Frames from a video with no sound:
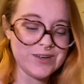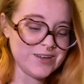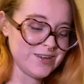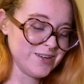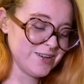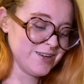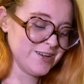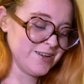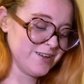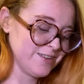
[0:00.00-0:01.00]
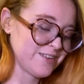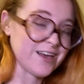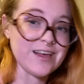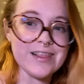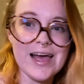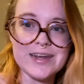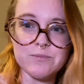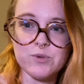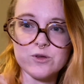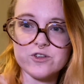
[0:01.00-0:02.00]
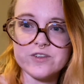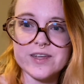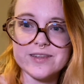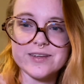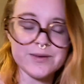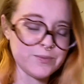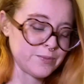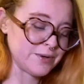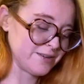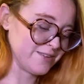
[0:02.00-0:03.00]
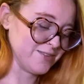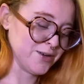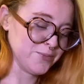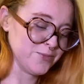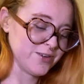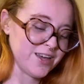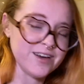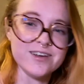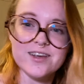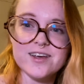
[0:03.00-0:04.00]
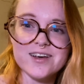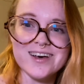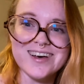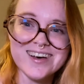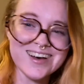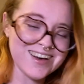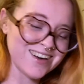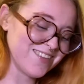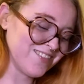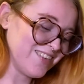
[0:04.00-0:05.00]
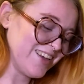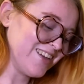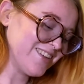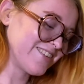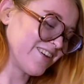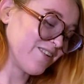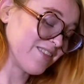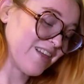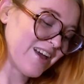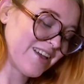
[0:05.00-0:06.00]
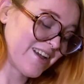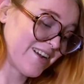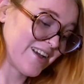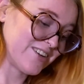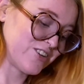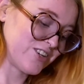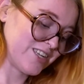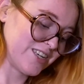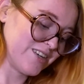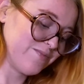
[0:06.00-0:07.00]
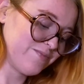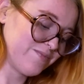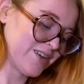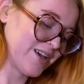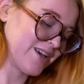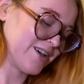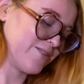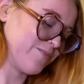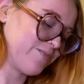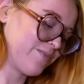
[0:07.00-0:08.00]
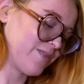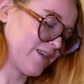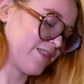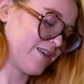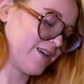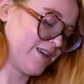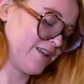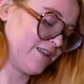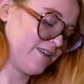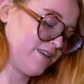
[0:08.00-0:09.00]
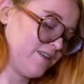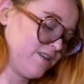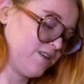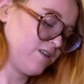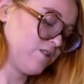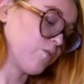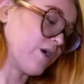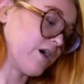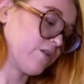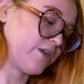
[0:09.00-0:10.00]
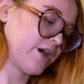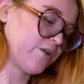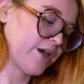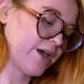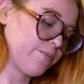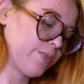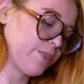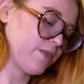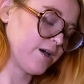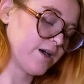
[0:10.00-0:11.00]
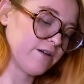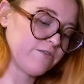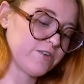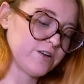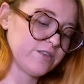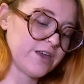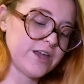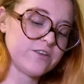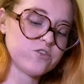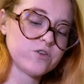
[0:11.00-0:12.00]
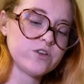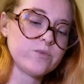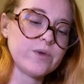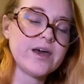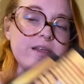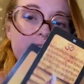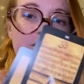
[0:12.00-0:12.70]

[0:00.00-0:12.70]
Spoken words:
It's like a lightning bolt just hit the tip of my, yeah. So a lot of air energy here. And then, wow, yeah, okay. For the Eight of Swords, we have the